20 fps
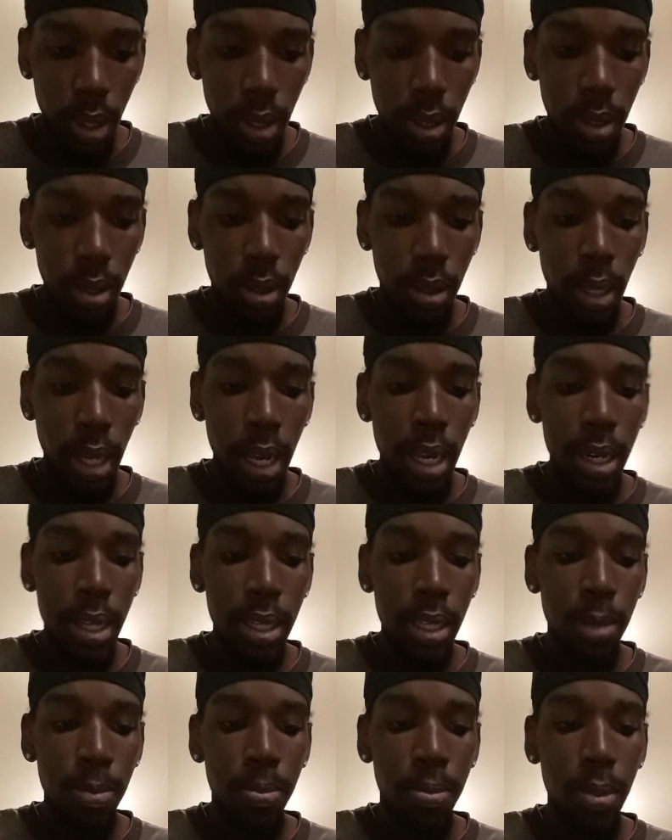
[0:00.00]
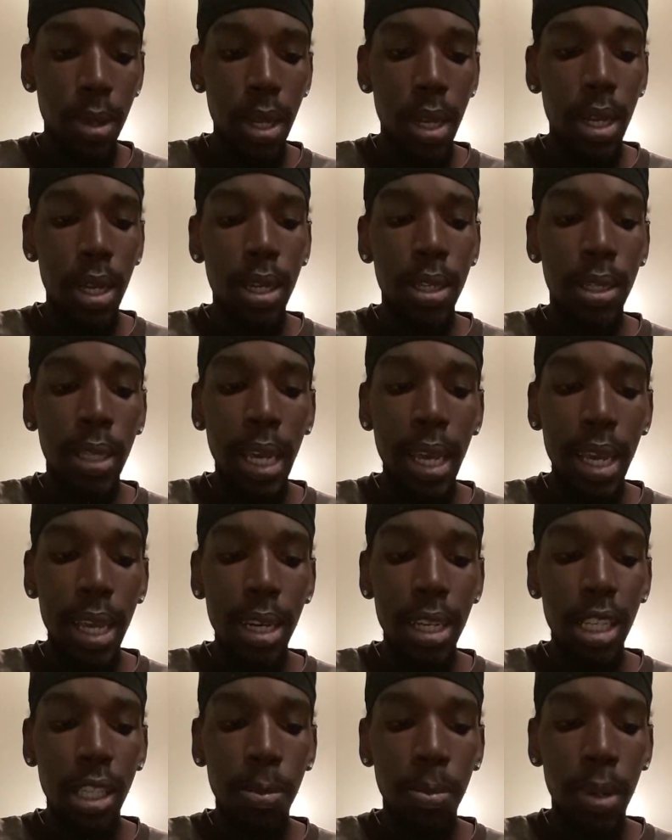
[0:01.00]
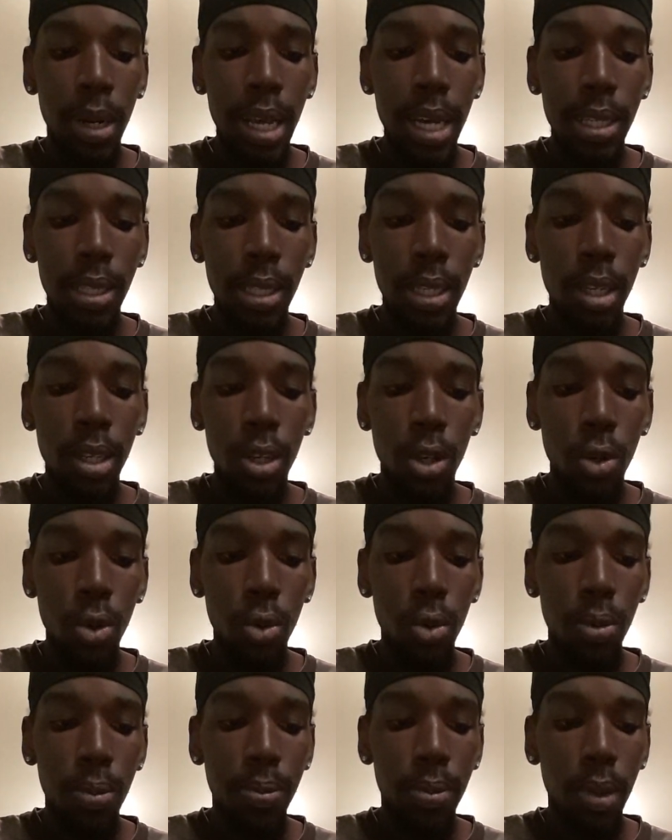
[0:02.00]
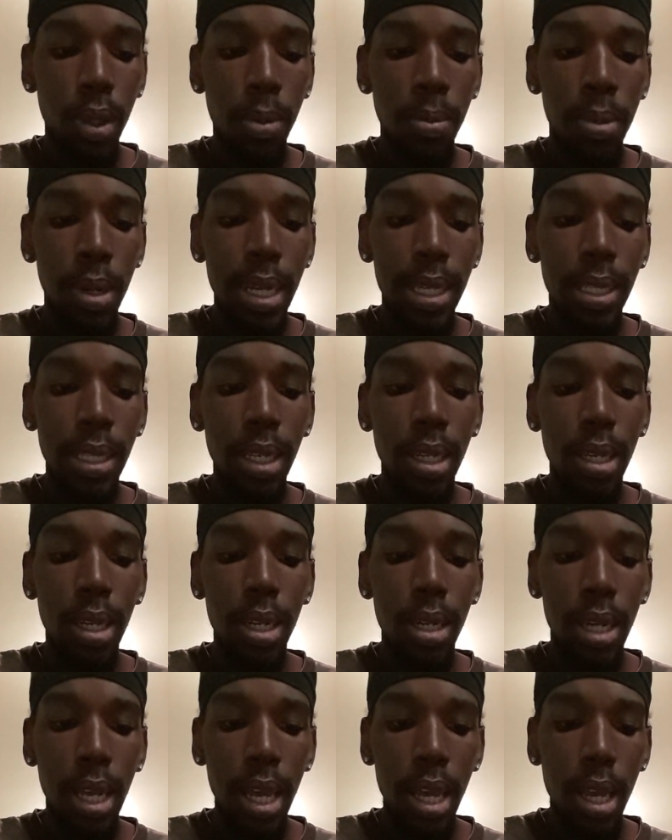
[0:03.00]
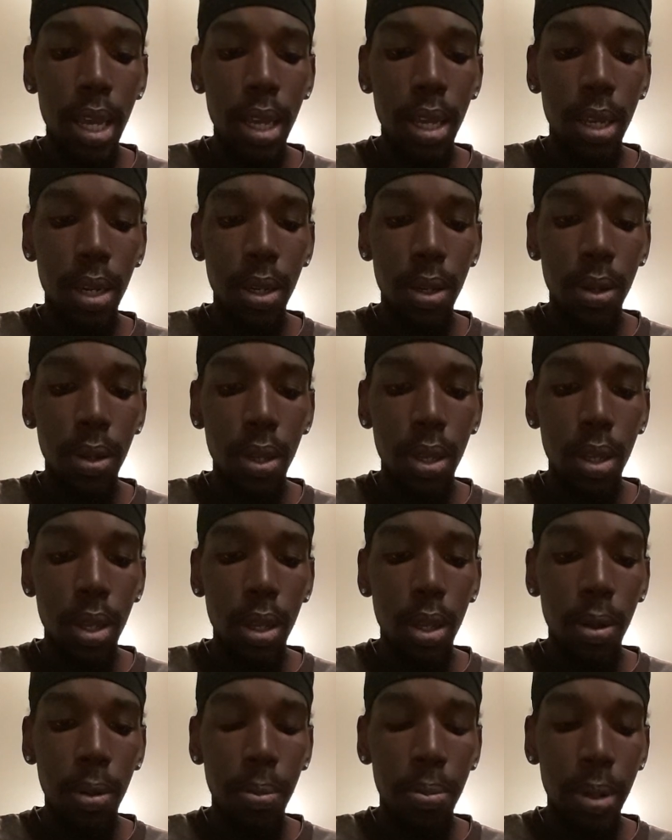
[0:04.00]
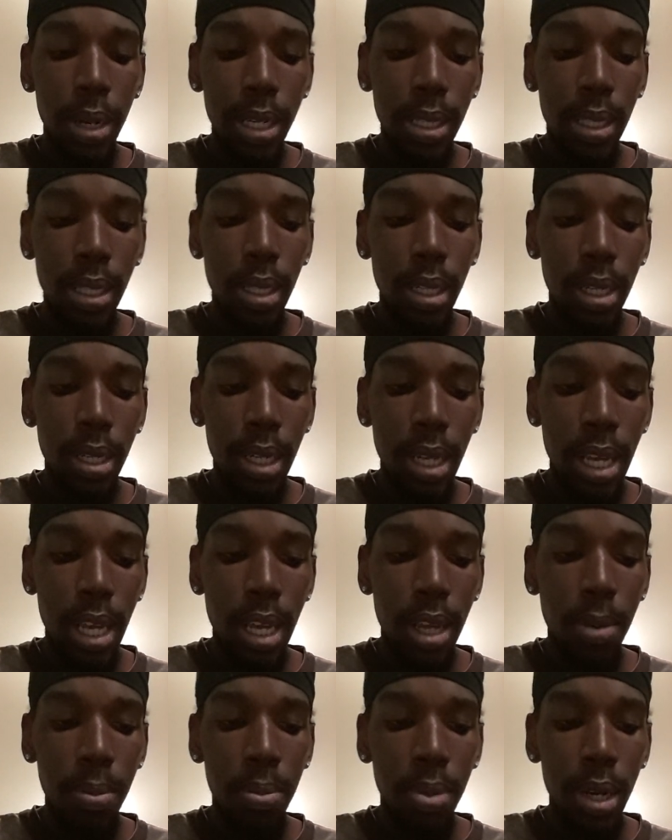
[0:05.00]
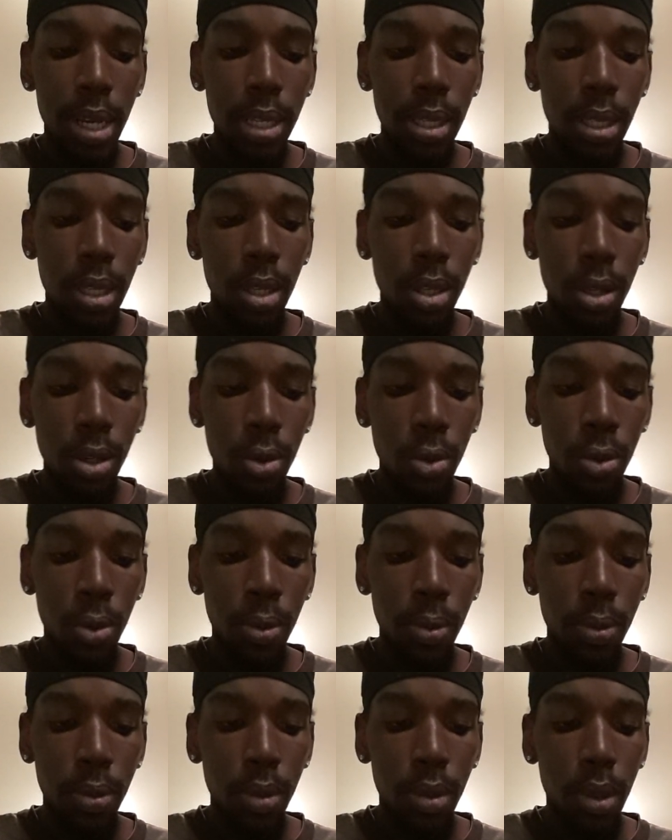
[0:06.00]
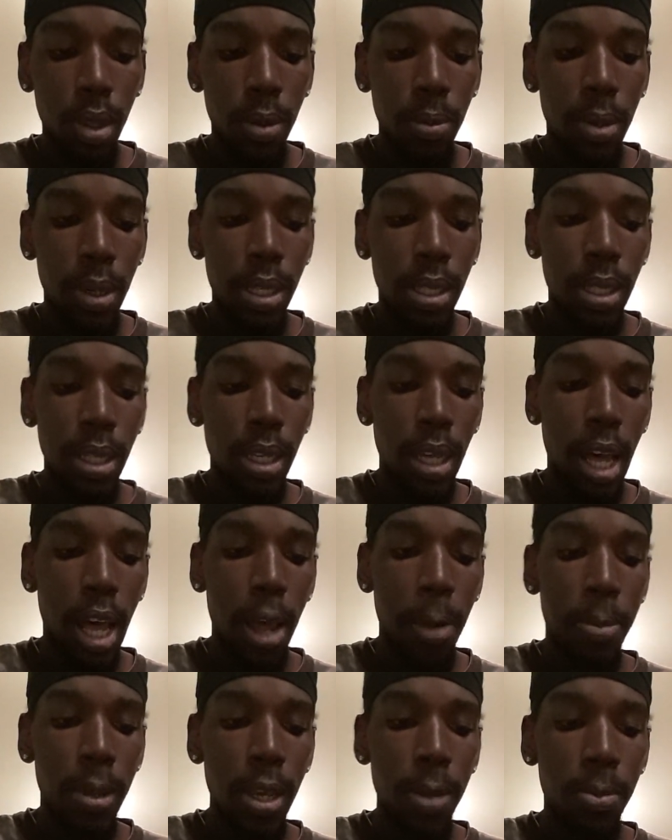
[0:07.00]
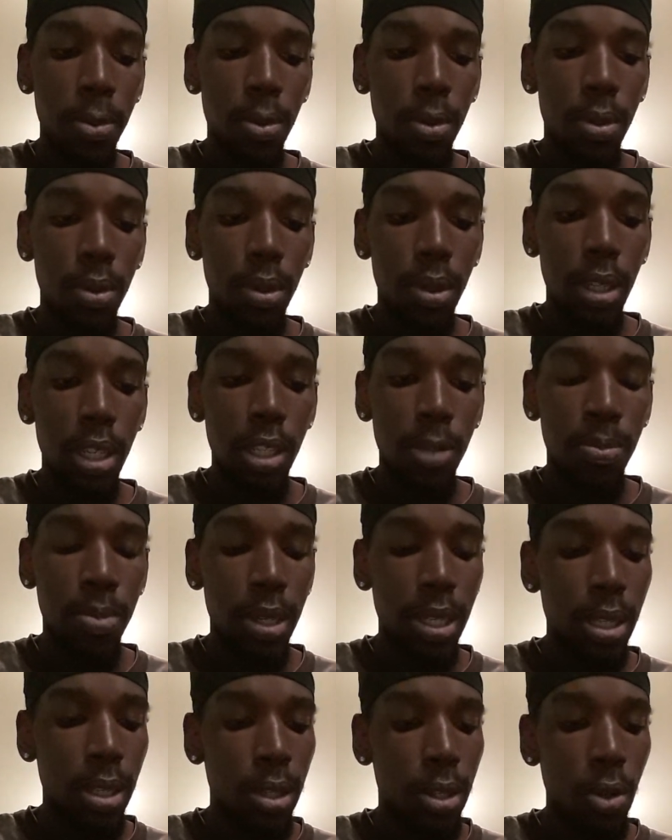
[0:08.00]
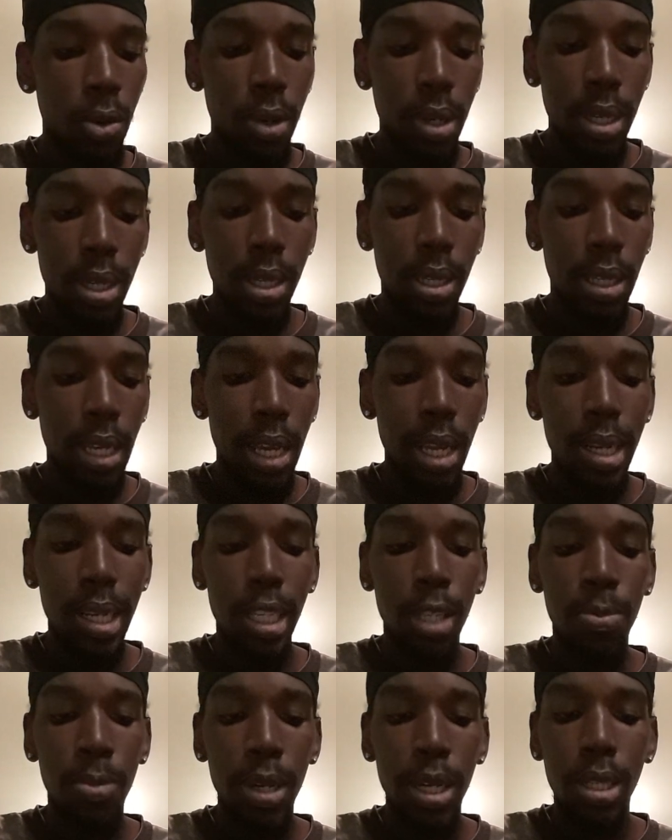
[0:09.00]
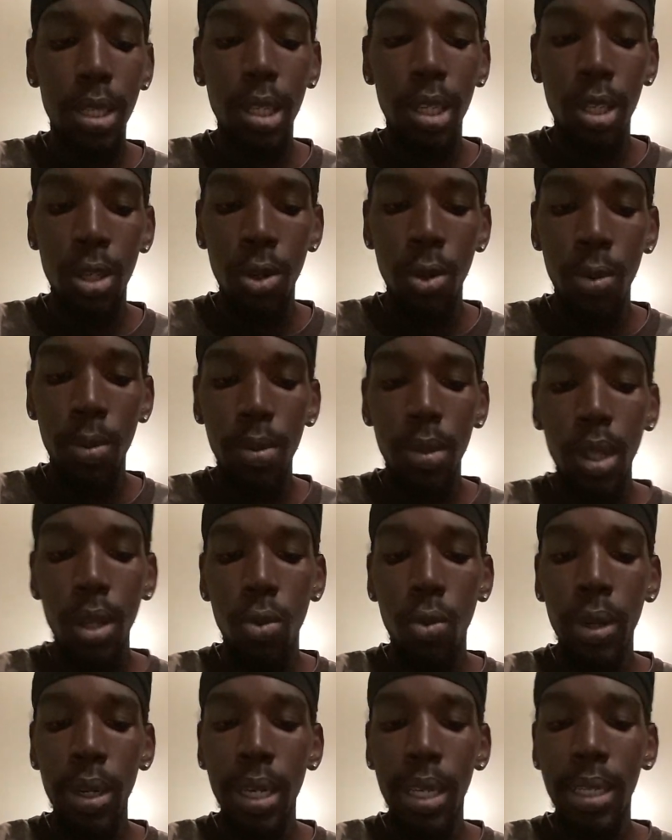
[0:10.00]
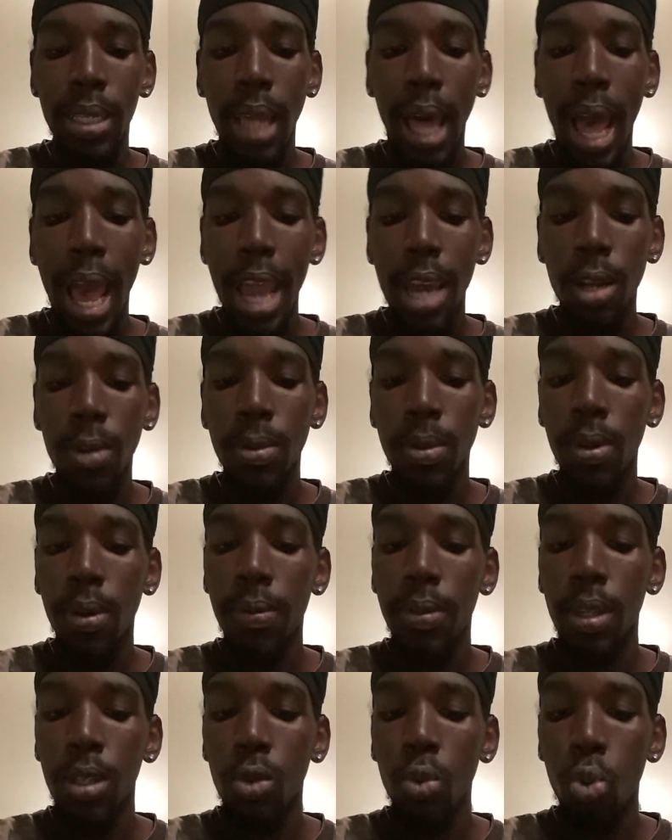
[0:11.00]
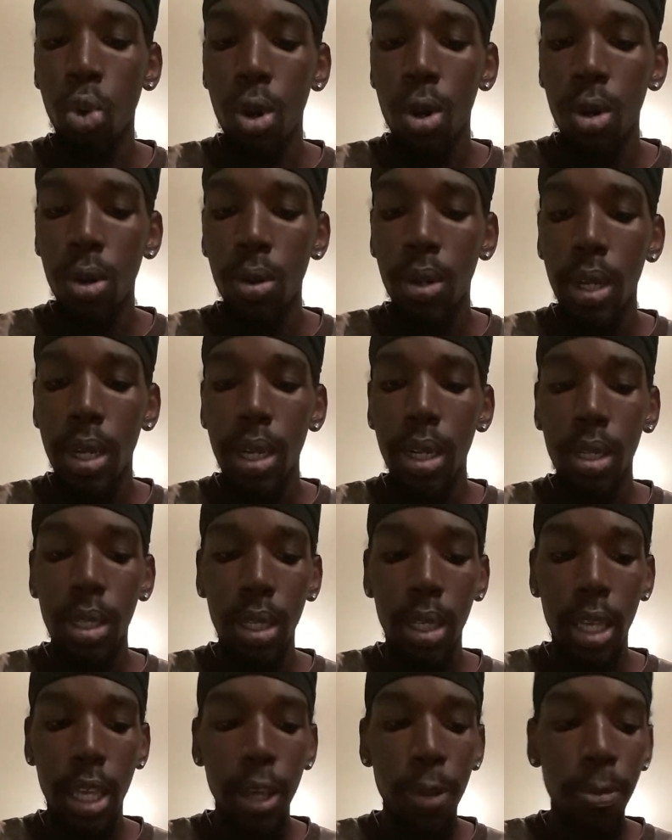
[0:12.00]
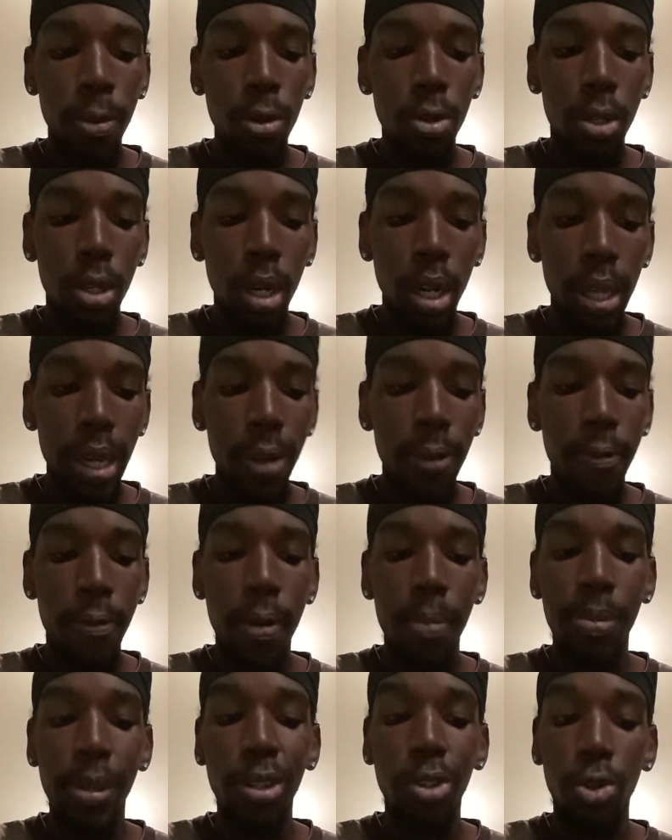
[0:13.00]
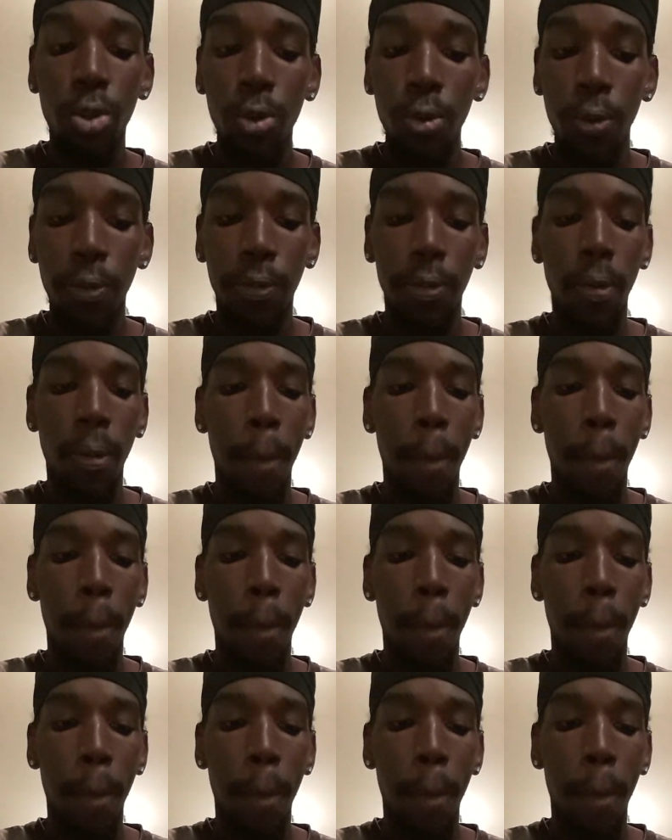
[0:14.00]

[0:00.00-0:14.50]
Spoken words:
Satan is blessing you, blessing the dead, blessing you, blessing God people. He's doing this. Satan is blessing you with these items of this world to keep you asleep from the truth.